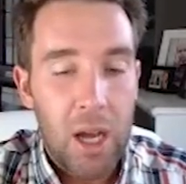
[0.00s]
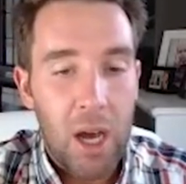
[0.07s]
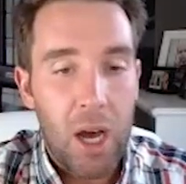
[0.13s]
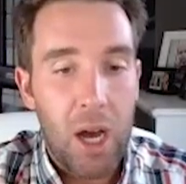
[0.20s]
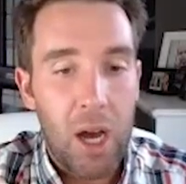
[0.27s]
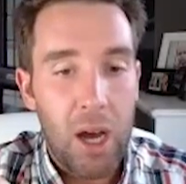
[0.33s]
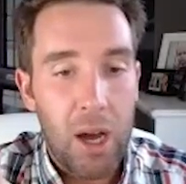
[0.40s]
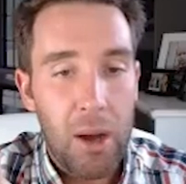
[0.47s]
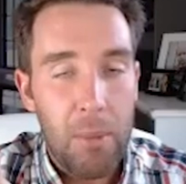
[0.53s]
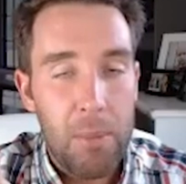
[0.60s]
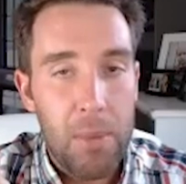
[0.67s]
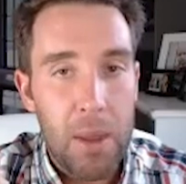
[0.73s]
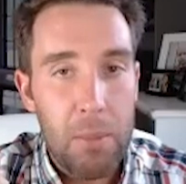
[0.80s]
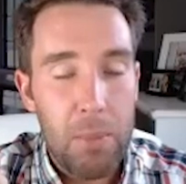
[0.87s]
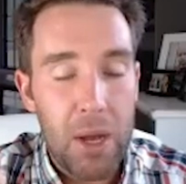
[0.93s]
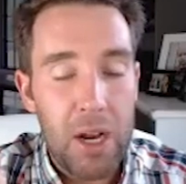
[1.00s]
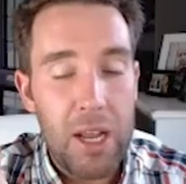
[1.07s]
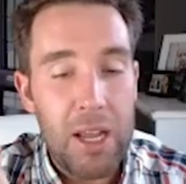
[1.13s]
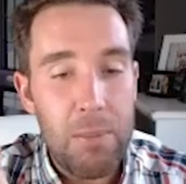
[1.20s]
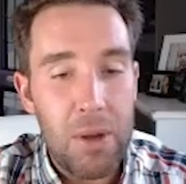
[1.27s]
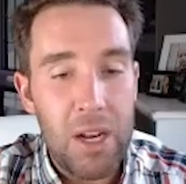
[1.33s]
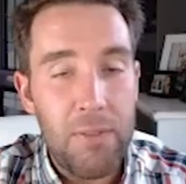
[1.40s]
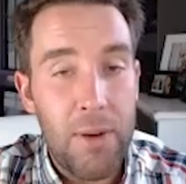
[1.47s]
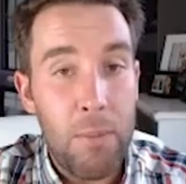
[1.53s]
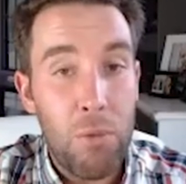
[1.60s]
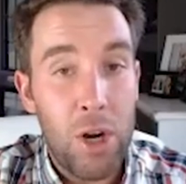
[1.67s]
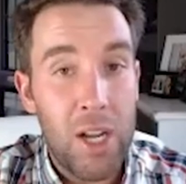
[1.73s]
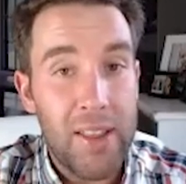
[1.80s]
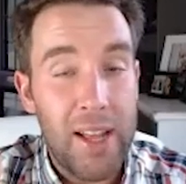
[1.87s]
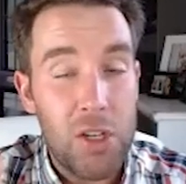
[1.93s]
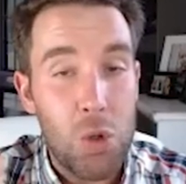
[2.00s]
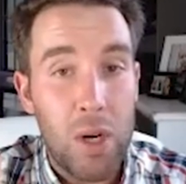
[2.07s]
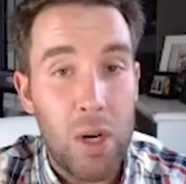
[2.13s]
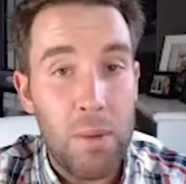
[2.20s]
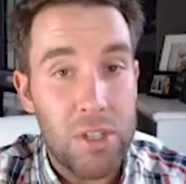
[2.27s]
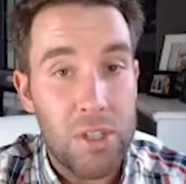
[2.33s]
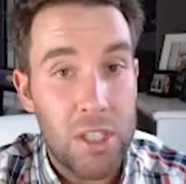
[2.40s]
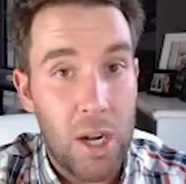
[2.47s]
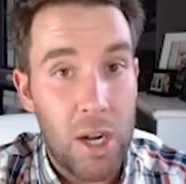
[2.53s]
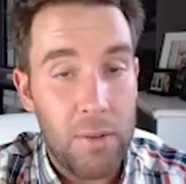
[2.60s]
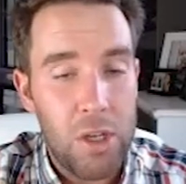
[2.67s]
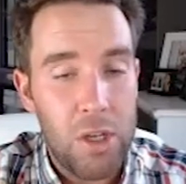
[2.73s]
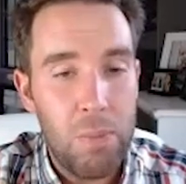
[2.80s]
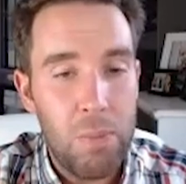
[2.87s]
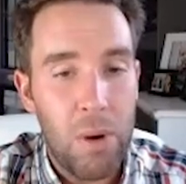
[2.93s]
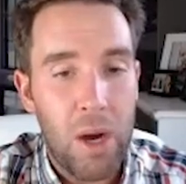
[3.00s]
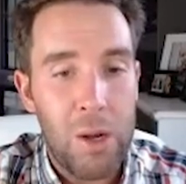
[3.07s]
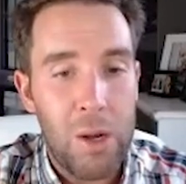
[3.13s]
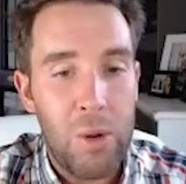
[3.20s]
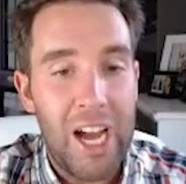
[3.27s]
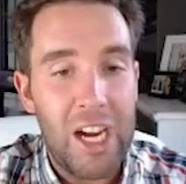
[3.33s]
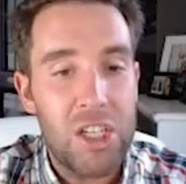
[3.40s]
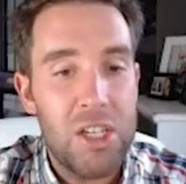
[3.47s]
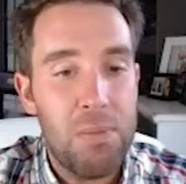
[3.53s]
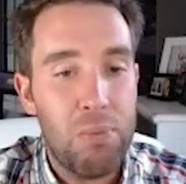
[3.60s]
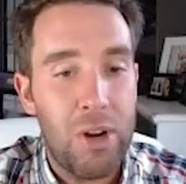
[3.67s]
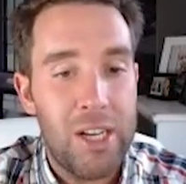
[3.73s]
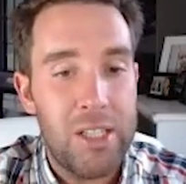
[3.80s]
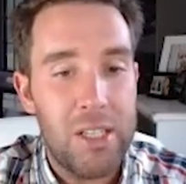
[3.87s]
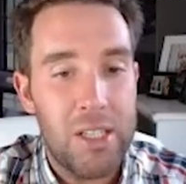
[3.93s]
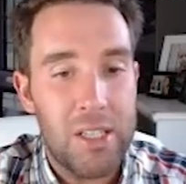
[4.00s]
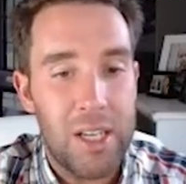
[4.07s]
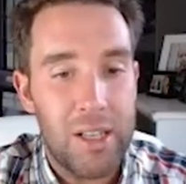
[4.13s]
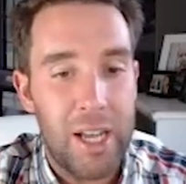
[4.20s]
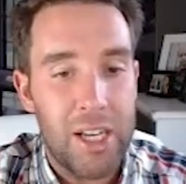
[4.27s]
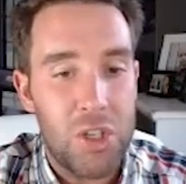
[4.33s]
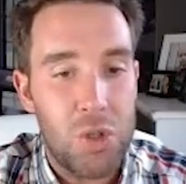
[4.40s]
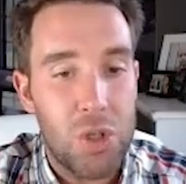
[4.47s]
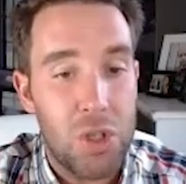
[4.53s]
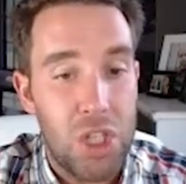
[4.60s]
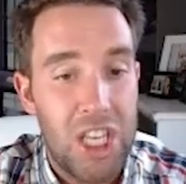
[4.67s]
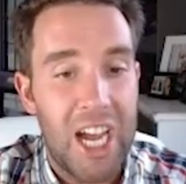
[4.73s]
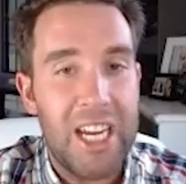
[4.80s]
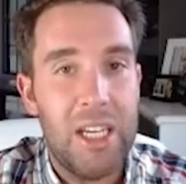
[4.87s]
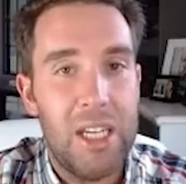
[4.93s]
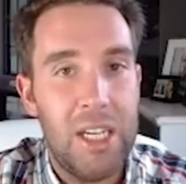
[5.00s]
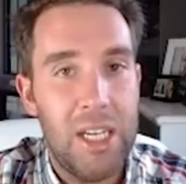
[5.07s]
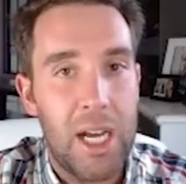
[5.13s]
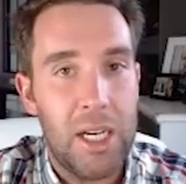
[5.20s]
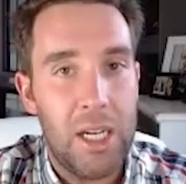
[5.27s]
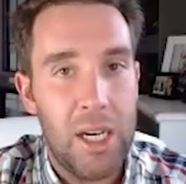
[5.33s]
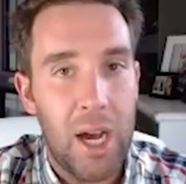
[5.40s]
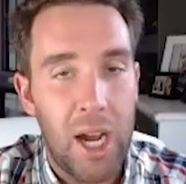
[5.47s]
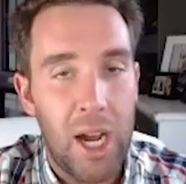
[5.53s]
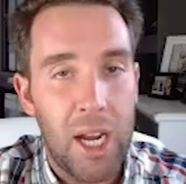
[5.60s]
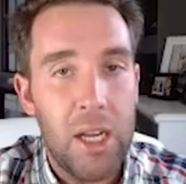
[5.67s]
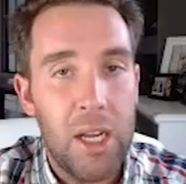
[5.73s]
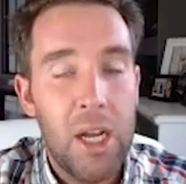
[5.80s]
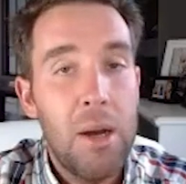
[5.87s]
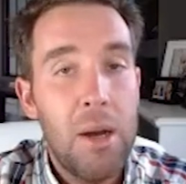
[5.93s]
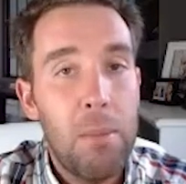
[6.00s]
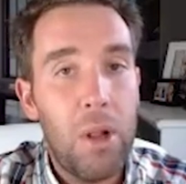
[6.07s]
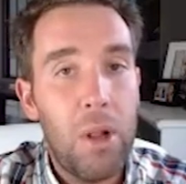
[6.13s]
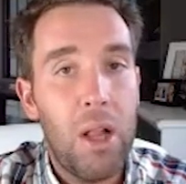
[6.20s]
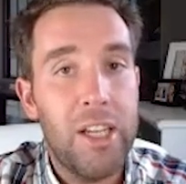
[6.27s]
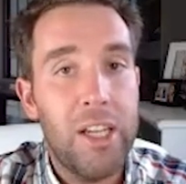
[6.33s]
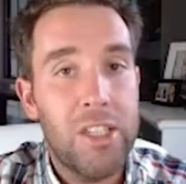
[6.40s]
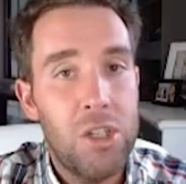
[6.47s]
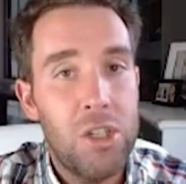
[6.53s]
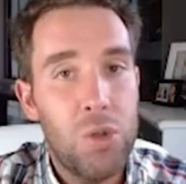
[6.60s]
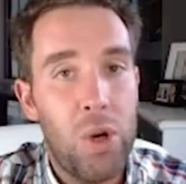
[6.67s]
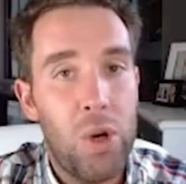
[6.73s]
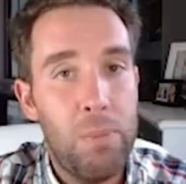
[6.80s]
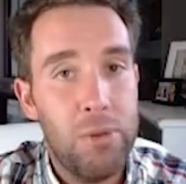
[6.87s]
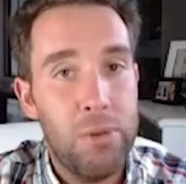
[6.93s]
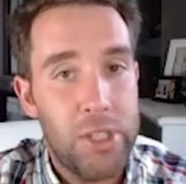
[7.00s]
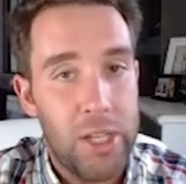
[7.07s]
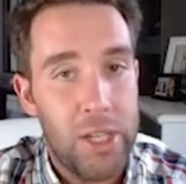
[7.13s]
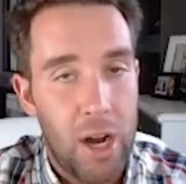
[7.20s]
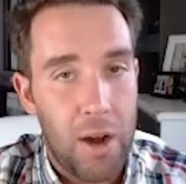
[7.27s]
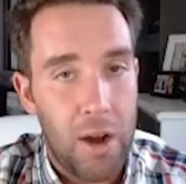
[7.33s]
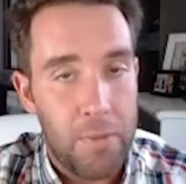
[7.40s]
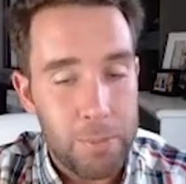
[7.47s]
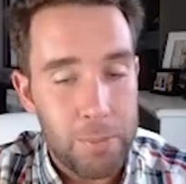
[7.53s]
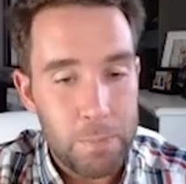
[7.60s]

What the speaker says: But if I'm running that 20% off coupon, I would actually price this at like $19.99 plus 20% off.